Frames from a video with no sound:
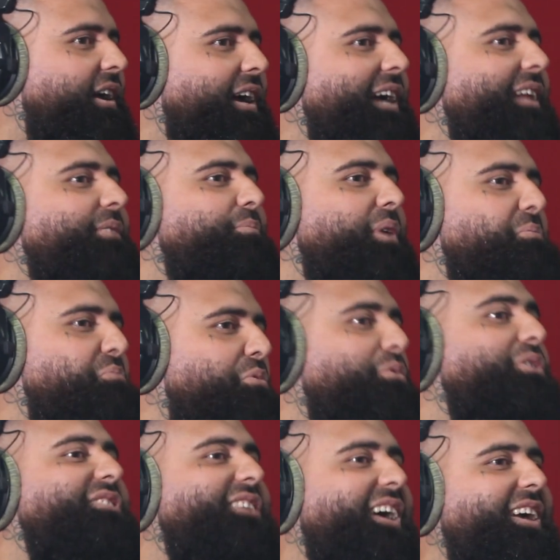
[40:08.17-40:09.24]
and people
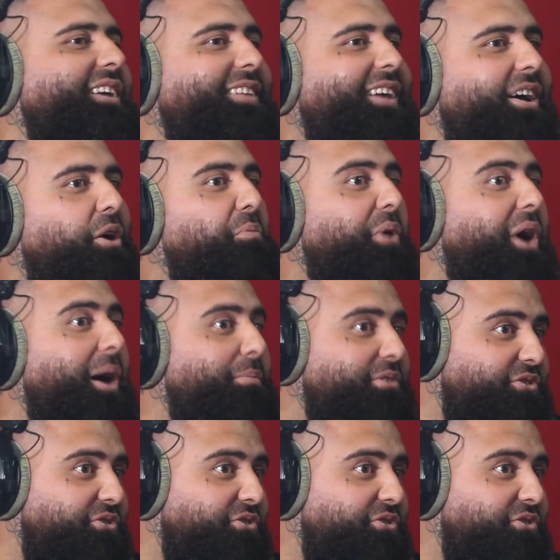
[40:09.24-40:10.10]
were saying that Obama's